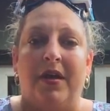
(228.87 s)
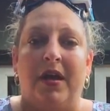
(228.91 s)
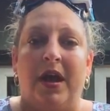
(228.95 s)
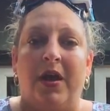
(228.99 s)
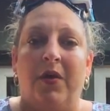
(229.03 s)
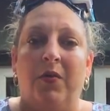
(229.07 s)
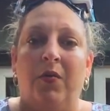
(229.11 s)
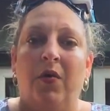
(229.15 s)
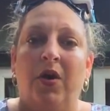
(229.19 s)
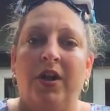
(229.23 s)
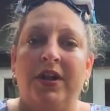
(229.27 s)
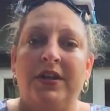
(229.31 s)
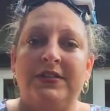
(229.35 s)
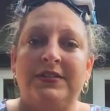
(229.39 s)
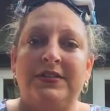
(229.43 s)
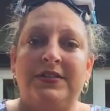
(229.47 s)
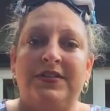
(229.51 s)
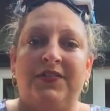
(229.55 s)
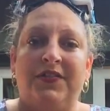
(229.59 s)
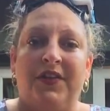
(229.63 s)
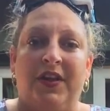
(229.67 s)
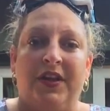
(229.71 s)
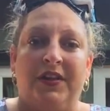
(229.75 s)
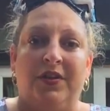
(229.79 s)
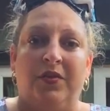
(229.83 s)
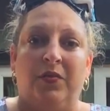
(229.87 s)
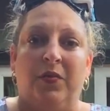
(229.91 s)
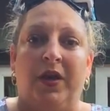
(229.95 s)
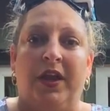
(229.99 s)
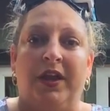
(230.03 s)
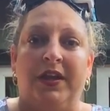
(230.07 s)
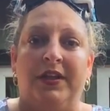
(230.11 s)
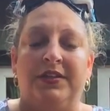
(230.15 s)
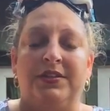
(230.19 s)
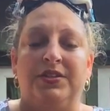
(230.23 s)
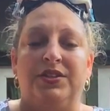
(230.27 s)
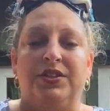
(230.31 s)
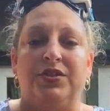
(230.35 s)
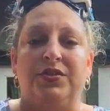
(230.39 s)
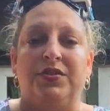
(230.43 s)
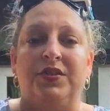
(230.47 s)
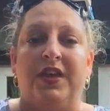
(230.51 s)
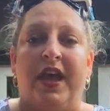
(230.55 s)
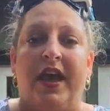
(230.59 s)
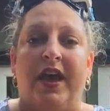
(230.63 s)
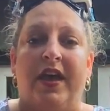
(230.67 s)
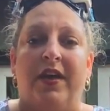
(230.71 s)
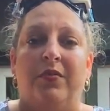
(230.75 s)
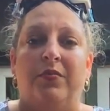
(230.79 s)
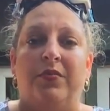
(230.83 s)
I want us to find a way to do
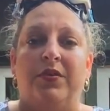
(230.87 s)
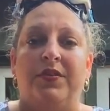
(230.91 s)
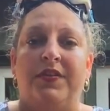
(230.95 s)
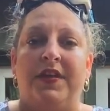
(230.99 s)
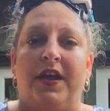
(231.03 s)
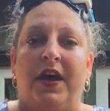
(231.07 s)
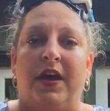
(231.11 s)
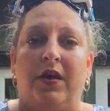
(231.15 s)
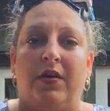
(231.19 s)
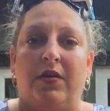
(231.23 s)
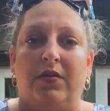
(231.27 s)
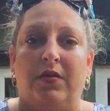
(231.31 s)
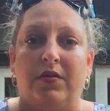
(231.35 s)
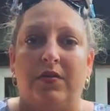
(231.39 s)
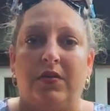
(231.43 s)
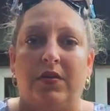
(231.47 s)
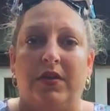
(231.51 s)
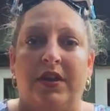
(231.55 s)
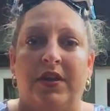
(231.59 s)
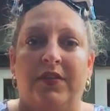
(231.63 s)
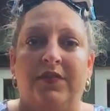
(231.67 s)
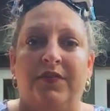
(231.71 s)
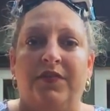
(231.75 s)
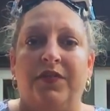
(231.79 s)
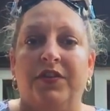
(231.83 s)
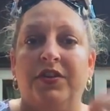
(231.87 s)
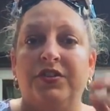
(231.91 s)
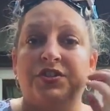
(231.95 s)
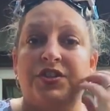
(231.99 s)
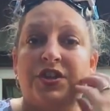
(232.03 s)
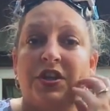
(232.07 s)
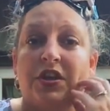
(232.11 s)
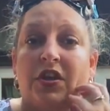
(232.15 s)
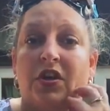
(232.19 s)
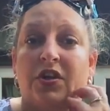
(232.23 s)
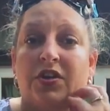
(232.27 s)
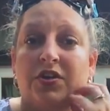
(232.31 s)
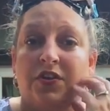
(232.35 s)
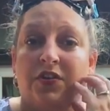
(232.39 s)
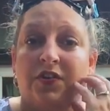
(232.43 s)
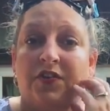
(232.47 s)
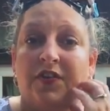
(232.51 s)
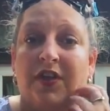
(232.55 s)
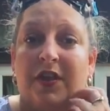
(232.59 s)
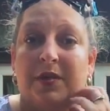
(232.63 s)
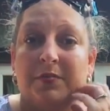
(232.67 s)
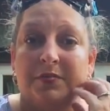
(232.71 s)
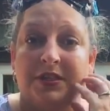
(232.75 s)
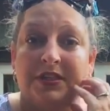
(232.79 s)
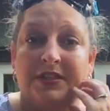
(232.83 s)
that without infringing on your
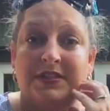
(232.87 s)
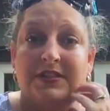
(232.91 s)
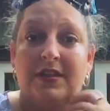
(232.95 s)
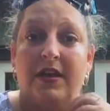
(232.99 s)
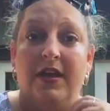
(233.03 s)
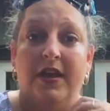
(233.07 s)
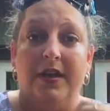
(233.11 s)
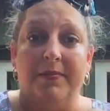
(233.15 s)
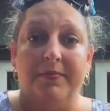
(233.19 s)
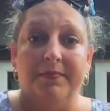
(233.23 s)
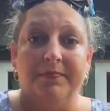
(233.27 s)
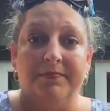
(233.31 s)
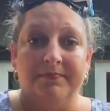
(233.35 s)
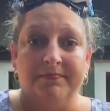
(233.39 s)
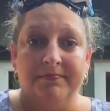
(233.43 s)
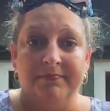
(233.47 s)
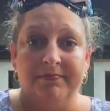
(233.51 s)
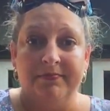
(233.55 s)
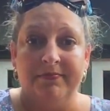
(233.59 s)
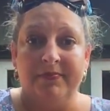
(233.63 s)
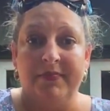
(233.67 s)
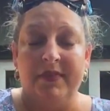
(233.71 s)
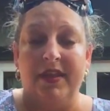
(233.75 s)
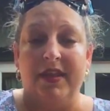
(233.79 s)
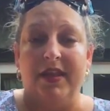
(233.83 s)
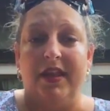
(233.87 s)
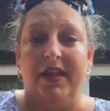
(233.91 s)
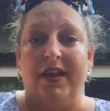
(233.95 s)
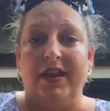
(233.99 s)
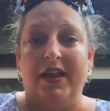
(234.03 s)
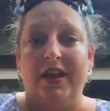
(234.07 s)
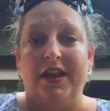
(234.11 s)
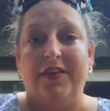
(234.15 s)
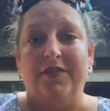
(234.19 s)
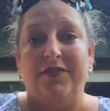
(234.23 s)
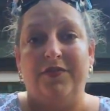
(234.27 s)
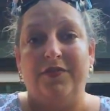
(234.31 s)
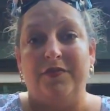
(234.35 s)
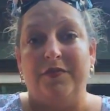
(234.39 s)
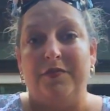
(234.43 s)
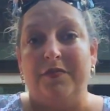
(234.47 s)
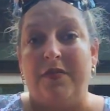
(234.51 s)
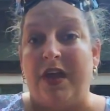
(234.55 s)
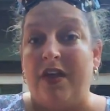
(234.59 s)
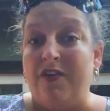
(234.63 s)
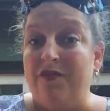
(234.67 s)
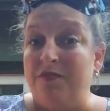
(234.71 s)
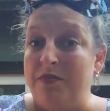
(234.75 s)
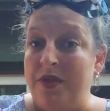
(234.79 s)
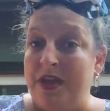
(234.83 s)
family time. And
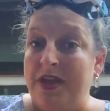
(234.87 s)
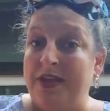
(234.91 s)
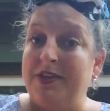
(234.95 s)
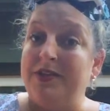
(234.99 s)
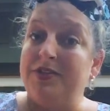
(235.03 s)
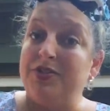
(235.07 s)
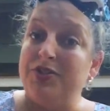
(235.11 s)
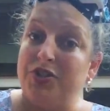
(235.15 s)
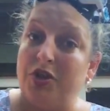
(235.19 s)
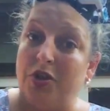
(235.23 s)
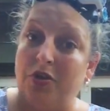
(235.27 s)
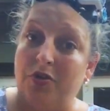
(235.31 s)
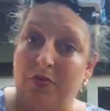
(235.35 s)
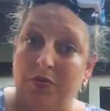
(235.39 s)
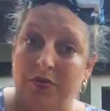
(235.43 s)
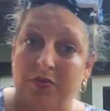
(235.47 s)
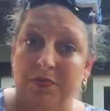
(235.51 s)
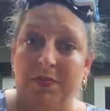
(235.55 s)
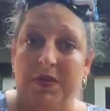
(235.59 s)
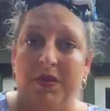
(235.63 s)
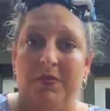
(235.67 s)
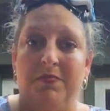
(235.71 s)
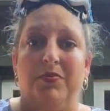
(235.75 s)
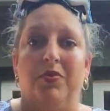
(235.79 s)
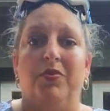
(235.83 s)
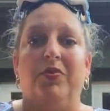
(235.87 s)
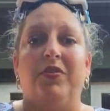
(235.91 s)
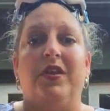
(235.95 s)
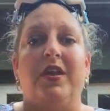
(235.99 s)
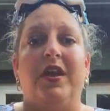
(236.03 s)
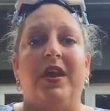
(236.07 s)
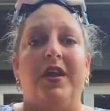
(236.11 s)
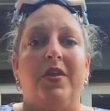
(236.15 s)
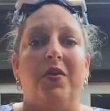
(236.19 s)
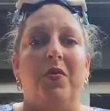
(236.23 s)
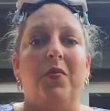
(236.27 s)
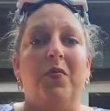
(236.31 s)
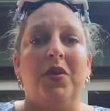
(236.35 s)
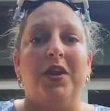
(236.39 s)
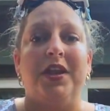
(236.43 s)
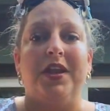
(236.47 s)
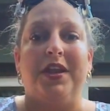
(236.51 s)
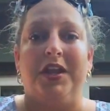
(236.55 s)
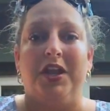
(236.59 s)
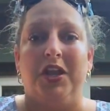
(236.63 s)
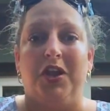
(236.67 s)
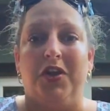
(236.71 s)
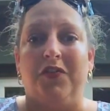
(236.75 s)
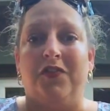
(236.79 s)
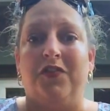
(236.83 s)
I've made the joke with people that I don't want to
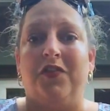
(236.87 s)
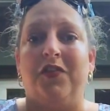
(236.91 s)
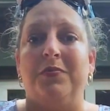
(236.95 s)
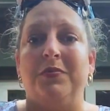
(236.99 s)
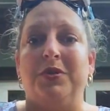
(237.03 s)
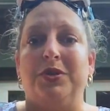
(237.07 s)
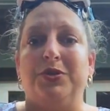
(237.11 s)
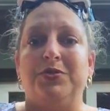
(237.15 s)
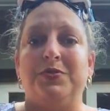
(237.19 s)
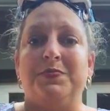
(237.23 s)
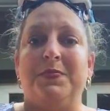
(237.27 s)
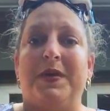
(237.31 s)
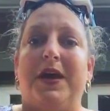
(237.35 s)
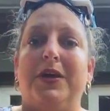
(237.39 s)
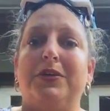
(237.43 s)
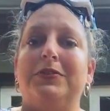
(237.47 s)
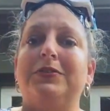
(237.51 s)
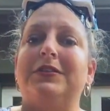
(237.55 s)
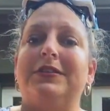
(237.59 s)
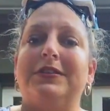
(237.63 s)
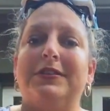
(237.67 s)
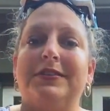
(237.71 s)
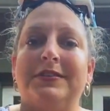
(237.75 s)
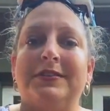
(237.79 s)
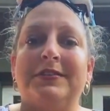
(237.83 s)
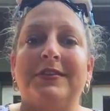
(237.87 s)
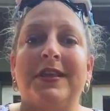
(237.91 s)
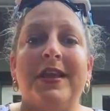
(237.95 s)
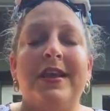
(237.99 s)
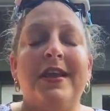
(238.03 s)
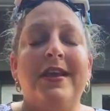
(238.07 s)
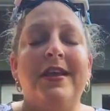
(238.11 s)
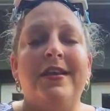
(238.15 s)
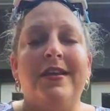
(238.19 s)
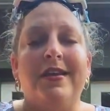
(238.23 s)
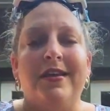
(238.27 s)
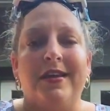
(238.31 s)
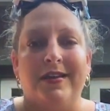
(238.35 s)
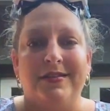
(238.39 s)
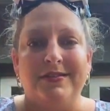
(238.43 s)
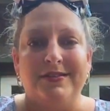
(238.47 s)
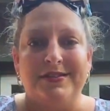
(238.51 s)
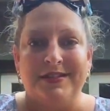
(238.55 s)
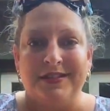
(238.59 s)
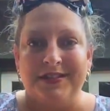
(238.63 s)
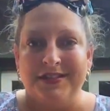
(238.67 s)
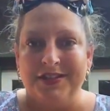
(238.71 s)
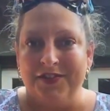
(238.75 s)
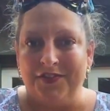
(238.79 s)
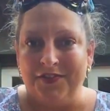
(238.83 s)
hear from your spouses and
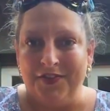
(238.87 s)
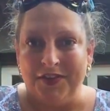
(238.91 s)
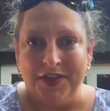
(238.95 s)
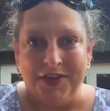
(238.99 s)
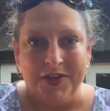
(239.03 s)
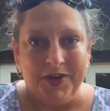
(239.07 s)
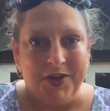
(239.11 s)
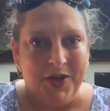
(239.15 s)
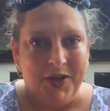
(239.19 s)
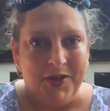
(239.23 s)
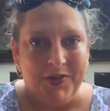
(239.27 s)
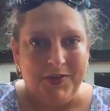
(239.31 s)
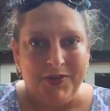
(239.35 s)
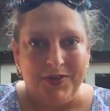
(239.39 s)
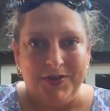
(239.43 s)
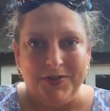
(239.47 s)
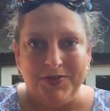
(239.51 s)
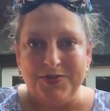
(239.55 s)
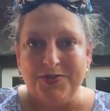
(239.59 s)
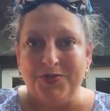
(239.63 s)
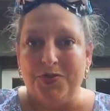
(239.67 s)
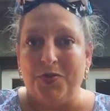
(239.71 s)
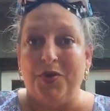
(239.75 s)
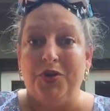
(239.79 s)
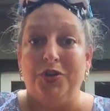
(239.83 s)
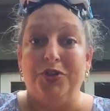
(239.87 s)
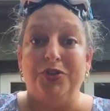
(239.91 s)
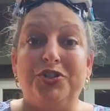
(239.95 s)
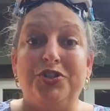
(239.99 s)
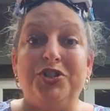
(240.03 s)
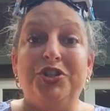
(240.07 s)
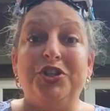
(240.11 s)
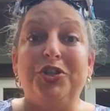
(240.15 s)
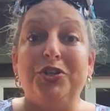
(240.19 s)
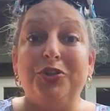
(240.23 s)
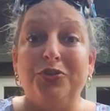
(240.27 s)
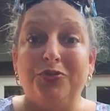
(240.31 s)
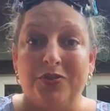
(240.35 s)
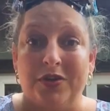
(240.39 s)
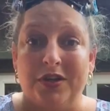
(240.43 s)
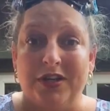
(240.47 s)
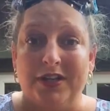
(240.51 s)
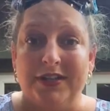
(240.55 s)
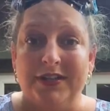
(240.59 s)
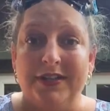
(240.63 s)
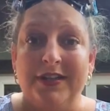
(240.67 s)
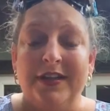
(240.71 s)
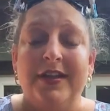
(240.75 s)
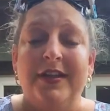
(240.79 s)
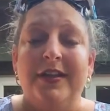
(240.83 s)
significant others or
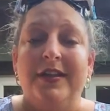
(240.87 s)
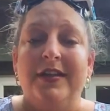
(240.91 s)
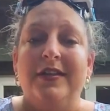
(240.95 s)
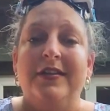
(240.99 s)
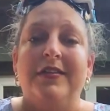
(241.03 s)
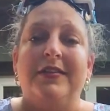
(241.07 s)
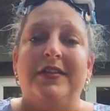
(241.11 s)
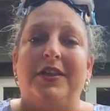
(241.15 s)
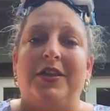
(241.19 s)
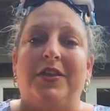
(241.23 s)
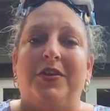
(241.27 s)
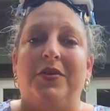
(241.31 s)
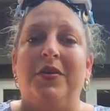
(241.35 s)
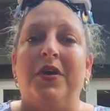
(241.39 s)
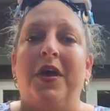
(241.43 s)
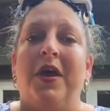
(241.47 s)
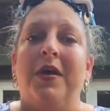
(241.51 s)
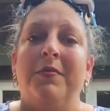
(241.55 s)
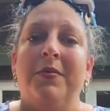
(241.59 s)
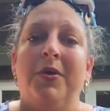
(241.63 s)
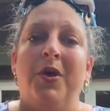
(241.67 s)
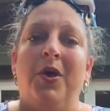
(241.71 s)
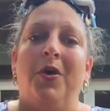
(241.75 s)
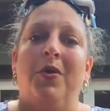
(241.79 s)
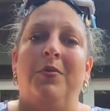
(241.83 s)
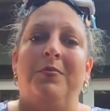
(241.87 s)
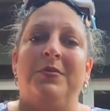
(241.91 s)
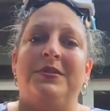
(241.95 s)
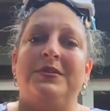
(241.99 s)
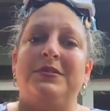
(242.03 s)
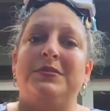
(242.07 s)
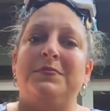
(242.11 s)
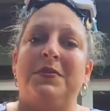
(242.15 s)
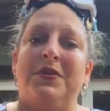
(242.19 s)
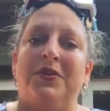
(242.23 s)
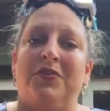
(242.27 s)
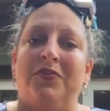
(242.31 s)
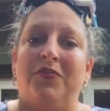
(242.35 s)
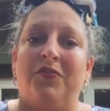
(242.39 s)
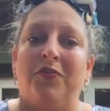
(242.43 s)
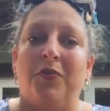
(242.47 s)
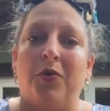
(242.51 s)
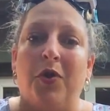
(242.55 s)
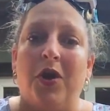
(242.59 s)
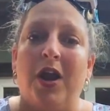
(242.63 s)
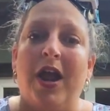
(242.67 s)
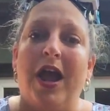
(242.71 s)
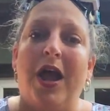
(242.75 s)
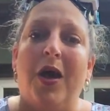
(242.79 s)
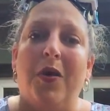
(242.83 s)
children that you come home and spend
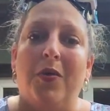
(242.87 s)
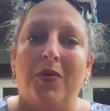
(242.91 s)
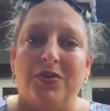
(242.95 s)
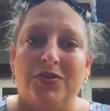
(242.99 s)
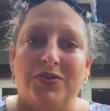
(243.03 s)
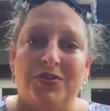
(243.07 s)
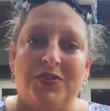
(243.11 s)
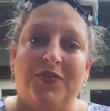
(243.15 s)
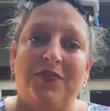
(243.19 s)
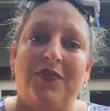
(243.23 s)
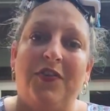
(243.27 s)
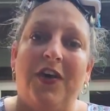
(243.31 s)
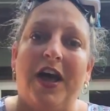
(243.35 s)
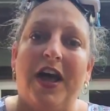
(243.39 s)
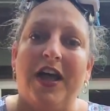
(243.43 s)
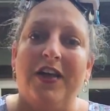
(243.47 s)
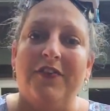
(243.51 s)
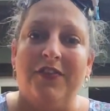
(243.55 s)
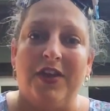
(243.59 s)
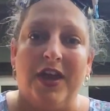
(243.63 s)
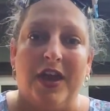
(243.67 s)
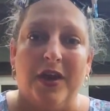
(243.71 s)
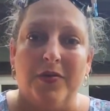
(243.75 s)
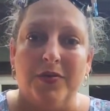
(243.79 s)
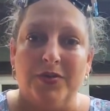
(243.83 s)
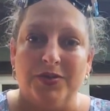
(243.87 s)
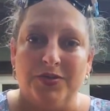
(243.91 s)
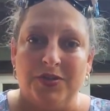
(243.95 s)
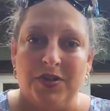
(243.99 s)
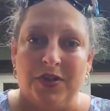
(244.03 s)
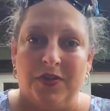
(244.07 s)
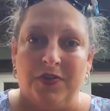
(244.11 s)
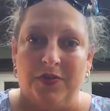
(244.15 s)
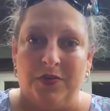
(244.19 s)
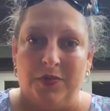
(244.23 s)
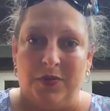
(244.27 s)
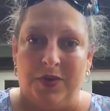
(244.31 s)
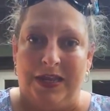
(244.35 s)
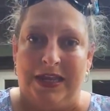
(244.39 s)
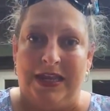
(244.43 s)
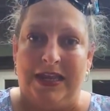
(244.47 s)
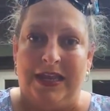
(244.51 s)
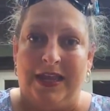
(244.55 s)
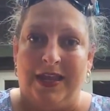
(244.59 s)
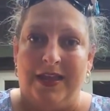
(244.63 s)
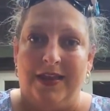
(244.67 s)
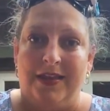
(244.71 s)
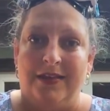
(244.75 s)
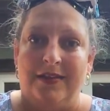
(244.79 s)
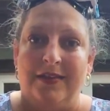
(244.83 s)
4 hours, 5 hours on the
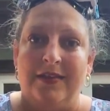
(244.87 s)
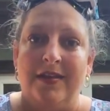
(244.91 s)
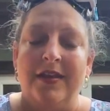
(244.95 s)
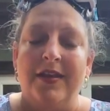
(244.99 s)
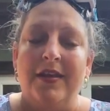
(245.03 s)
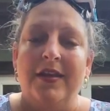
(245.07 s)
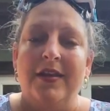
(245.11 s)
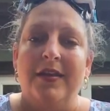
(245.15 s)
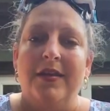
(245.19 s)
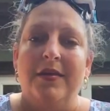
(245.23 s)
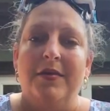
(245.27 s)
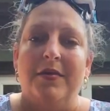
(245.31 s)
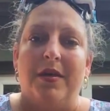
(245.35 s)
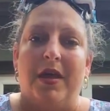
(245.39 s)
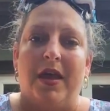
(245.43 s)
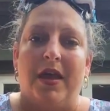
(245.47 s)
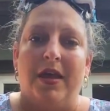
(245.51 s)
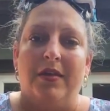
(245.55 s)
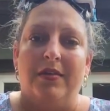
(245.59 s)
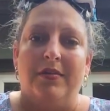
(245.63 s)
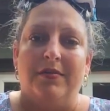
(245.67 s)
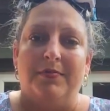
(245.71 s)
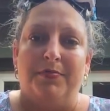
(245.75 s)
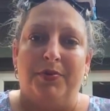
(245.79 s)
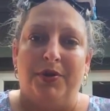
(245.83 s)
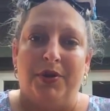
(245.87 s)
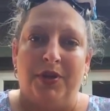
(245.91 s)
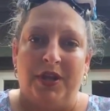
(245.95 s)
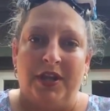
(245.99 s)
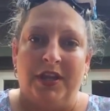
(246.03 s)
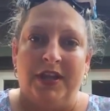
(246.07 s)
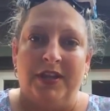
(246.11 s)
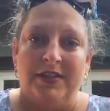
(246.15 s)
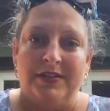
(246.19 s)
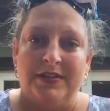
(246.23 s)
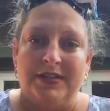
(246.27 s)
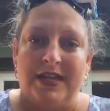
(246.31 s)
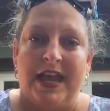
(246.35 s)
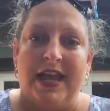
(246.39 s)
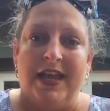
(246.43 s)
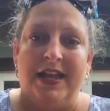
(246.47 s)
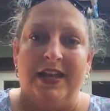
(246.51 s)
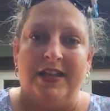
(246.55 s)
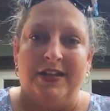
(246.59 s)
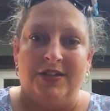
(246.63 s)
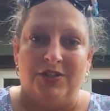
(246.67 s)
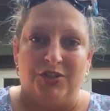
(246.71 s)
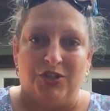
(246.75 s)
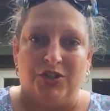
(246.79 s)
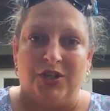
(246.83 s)
weekend putting in data
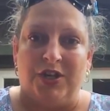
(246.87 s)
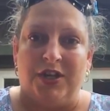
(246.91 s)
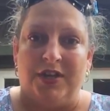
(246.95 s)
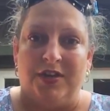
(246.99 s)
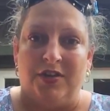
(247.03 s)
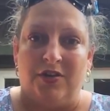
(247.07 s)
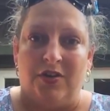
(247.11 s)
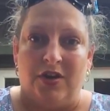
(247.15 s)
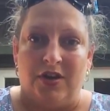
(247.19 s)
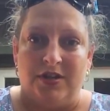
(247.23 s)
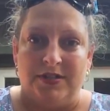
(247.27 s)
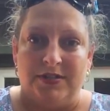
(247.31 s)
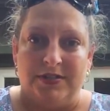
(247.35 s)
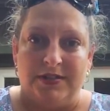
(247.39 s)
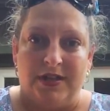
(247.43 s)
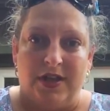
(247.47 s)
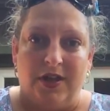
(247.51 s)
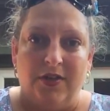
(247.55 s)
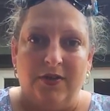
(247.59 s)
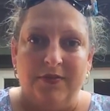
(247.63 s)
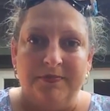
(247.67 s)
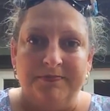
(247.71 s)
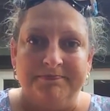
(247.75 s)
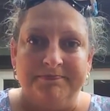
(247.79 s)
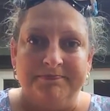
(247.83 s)
entry in RSL.